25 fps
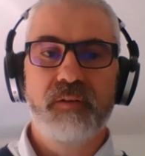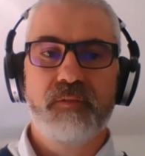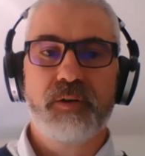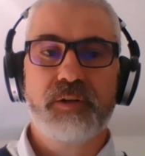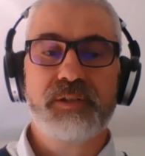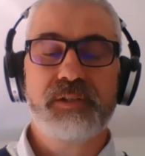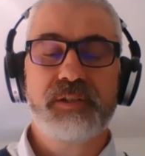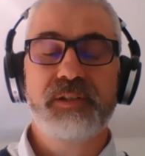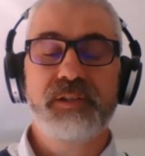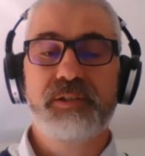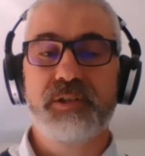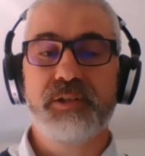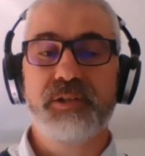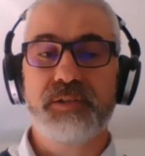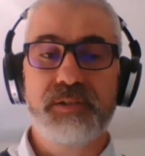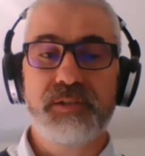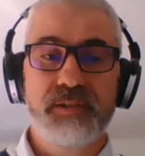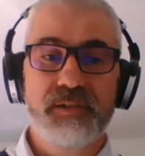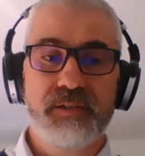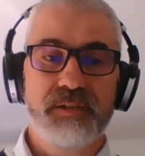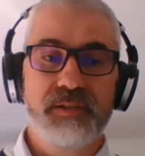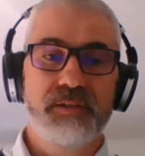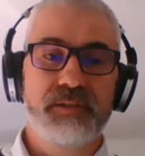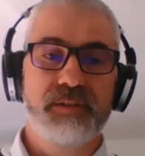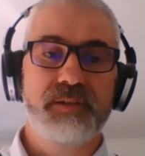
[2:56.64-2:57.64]
Firstly, just
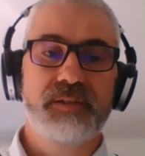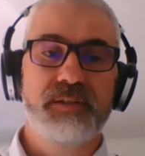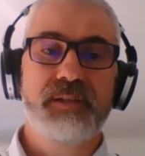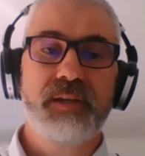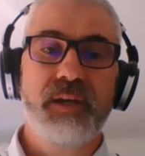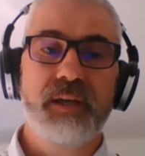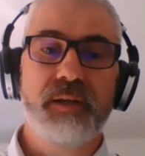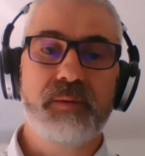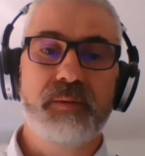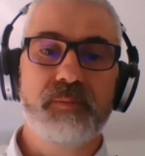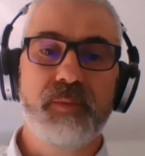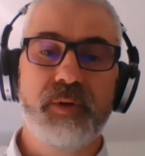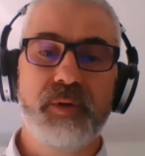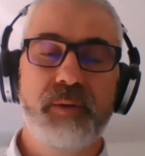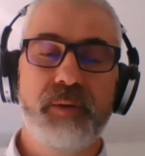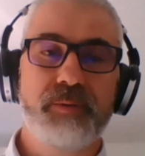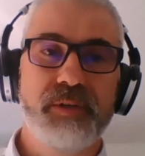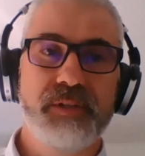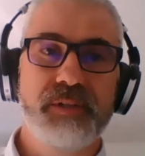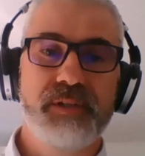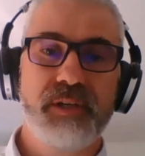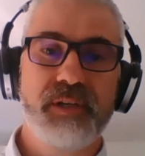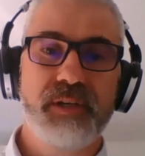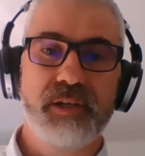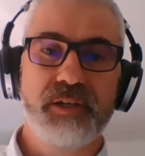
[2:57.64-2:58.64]
to state my
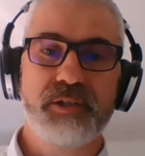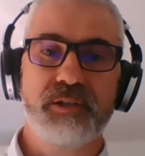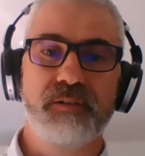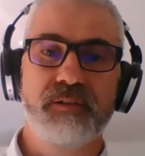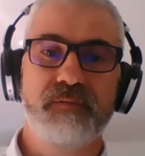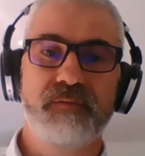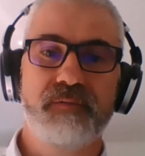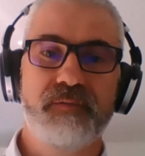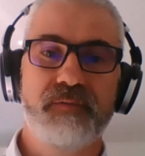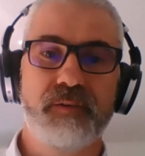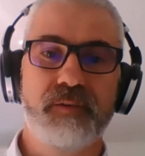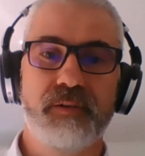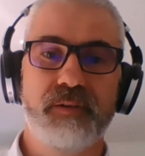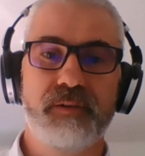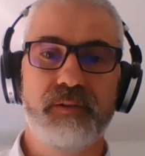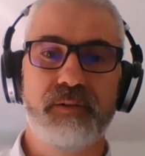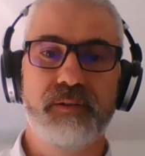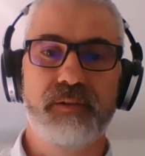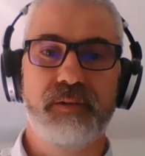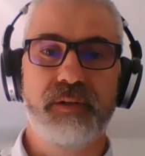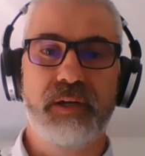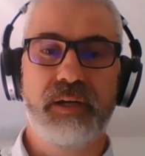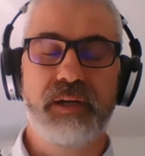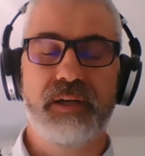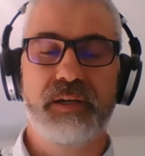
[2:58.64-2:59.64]
appreciation
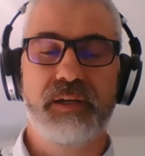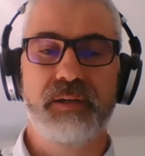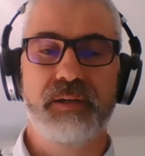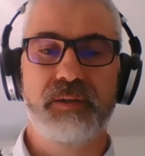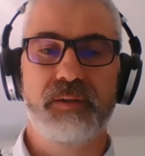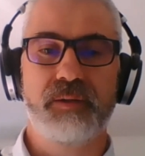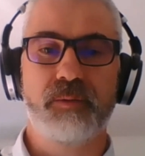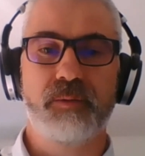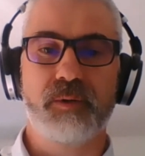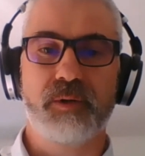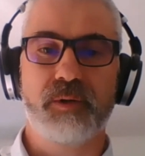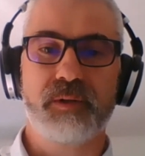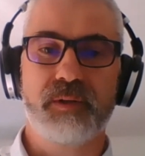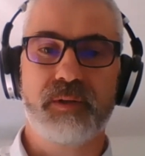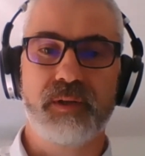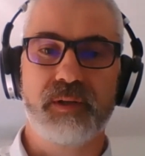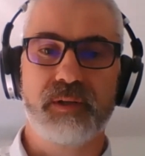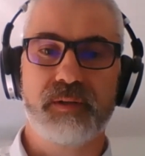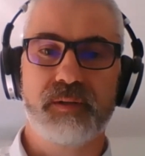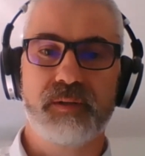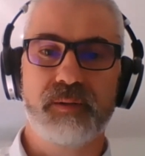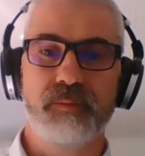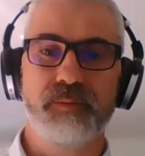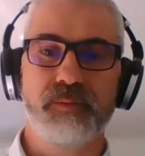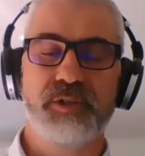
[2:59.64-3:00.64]
for the work
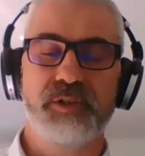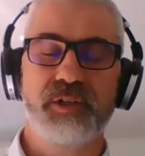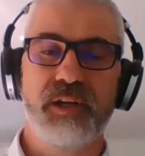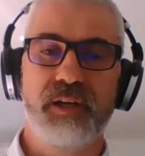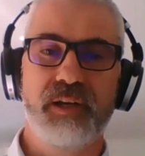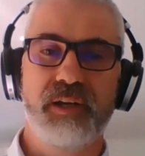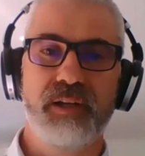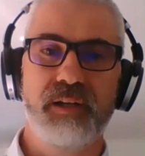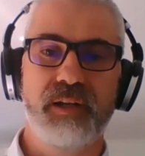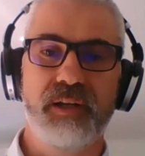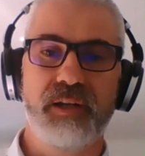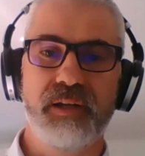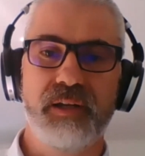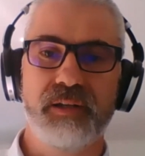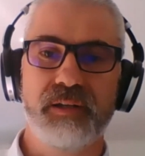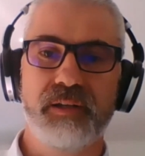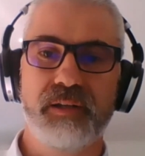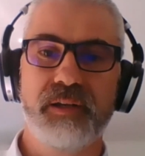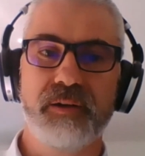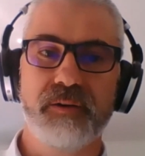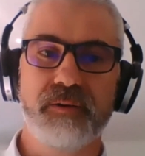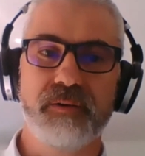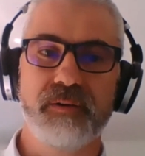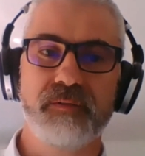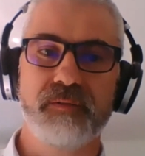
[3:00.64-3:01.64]
that Michelle and
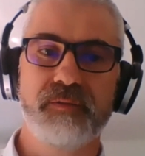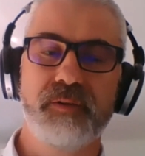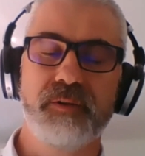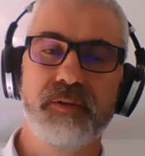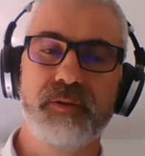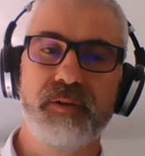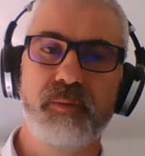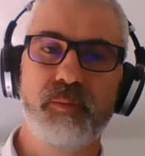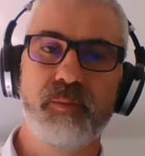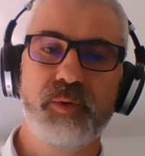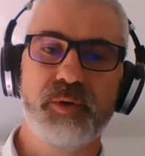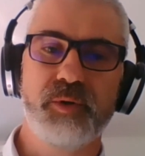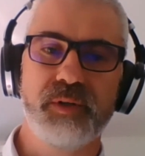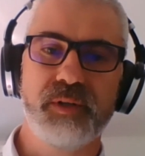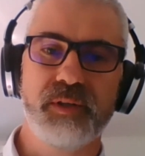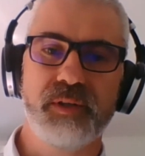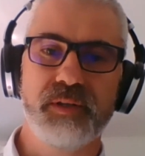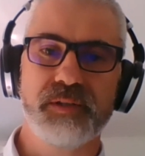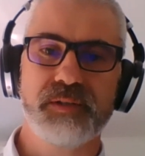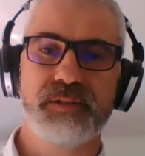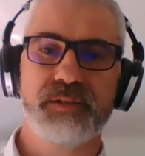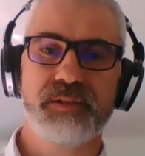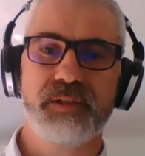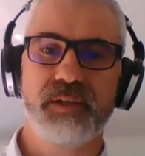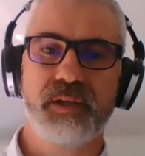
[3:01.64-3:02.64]
Kieran have done in putting
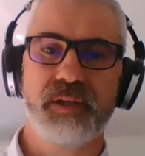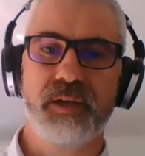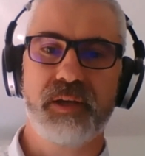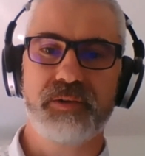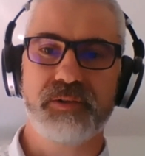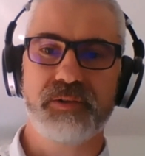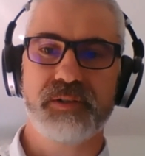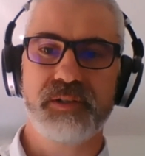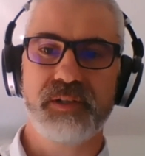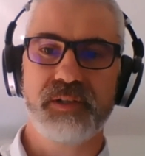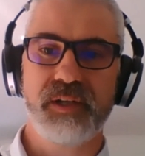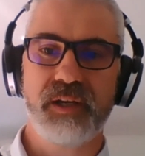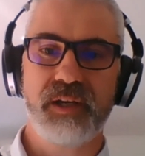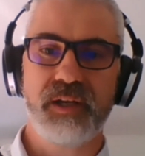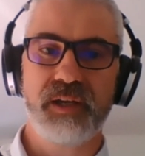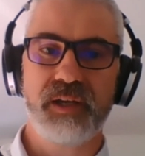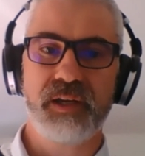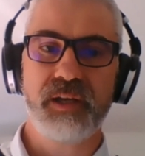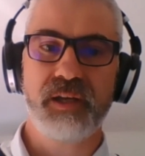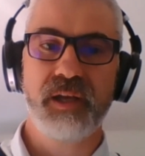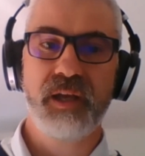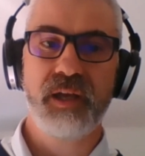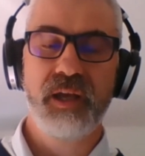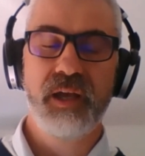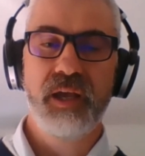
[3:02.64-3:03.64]
this together
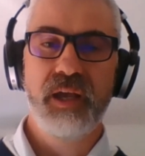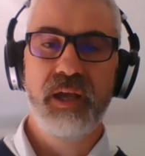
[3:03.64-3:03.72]
today.